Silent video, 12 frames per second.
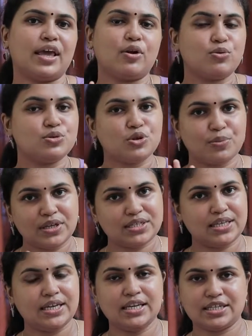can also be
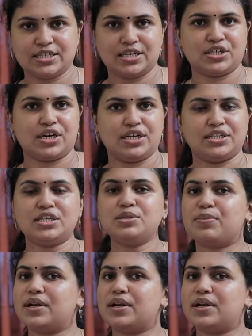seen in such conditions,